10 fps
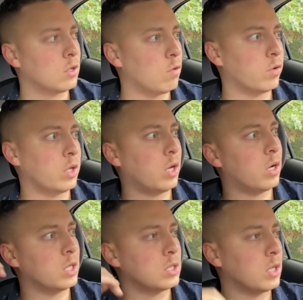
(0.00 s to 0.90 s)
Over
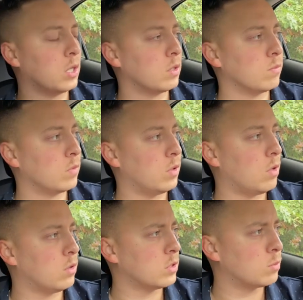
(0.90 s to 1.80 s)
there, it's like, you
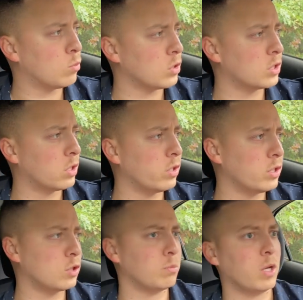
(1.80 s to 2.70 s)
know, it's more
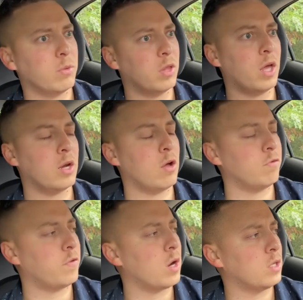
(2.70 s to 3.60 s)
serious, so maybe then I'll
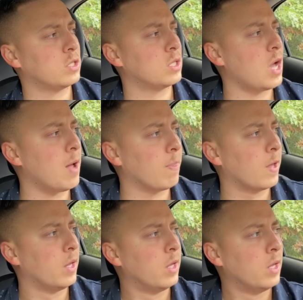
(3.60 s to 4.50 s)
finally stop.
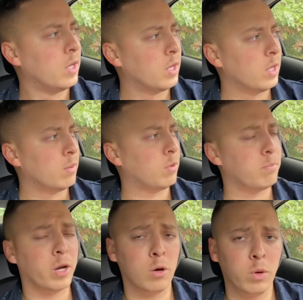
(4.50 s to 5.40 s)
But
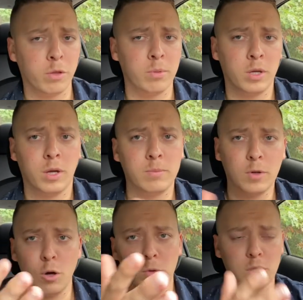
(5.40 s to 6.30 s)
bear with me, I'm
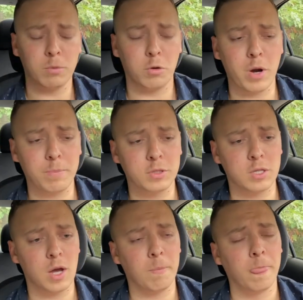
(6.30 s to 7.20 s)
almost, I'm gonna wrap this
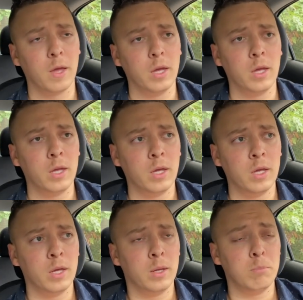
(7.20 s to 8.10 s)
up.
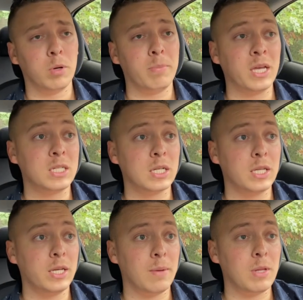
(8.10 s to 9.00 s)
But
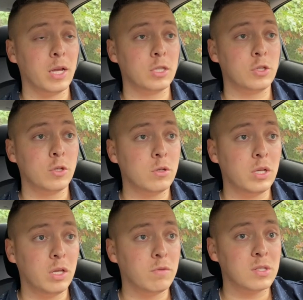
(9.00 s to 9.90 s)
basically, I'm like, dude,
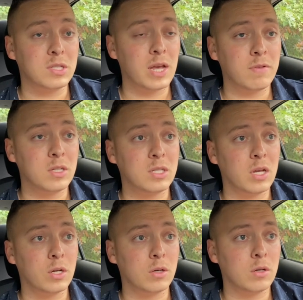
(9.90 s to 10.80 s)
even seven to
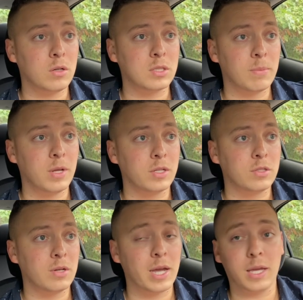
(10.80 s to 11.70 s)
10 girls, I'm like,
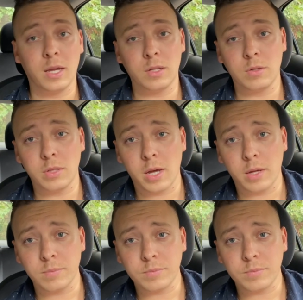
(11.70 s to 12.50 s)
dude, I can't do that.